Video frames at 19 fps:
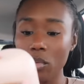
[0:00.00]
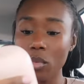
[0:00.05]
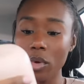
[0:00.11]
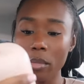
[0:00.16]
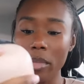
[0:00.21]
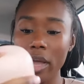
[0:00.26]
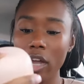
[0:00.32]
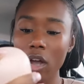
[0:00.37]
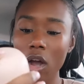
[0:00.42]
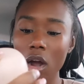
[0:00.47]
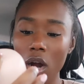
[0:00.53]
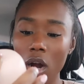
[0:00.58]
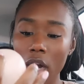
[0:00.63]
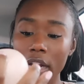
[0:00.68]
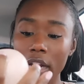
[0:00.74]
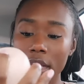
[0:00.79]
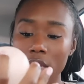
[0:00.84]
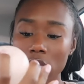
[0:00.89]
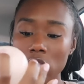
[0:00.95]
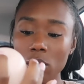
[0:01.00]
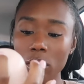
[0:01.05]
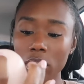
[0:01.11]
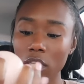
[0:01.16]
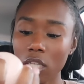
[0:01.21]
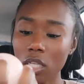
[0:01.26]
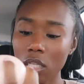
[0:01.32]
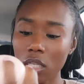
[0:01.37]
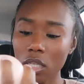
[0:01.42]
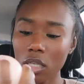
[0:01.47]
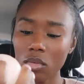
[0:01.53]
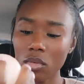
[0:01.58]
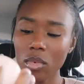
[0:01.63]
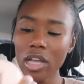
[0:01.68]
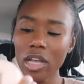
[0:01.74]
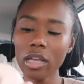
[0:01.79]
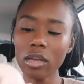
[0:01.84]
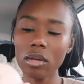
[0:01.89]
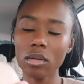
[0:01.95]
when my car is really clean.
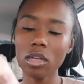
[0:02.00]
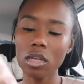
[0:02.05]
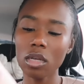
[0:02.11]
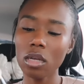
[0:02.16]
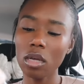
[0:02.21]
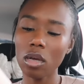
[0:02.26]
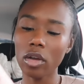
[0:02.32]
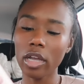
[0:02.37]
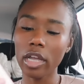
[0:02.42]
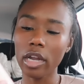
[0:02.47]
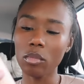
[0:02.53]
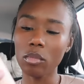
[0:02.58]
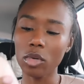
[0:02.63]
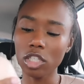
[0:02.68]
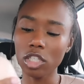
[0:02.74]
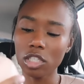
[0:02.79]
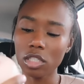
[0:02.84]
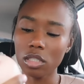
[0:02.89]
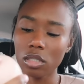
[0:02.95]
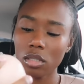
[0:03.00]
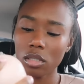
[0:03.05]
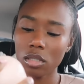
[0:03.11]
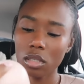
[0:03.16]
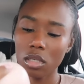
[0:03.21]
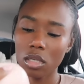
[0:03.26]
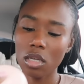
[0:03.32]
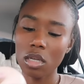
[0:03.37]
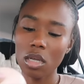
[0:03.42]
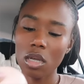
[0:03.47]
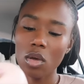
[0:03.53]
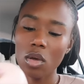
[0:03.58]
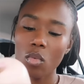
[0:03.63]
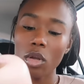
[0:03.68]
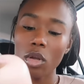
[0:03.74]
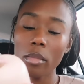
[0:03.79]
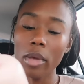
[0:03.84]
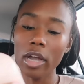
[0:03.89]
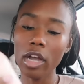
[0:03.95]
What? Okay, I'm rushing.
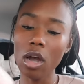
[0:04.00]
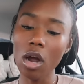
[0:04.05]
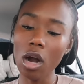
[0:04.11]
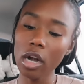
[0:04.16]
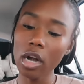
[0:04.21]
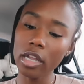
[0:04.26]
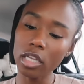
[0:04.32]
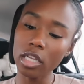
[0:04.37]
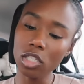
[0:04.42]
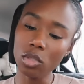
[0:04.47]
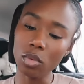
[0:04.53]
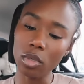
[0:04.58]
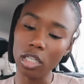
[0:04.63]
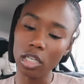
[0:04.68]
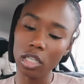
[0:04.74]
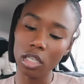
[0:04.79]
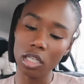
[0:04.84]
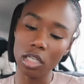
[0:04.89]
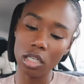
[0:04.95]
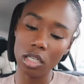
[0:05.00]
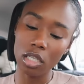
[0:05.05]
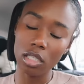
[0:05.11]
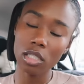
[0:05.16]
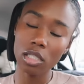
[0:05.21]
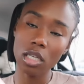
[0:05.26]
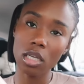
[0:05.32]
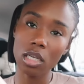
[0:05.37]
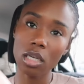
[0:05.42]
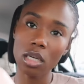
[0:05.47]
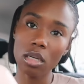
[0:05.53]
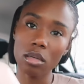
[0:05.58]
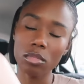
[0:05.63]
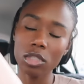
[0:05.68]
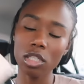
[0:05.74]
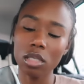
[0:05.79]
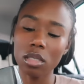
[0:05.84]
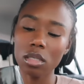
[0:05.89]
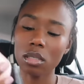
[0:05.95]
When my car is really clean, this thing
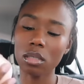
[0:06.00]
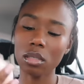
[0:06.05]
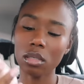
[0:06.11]
comes in.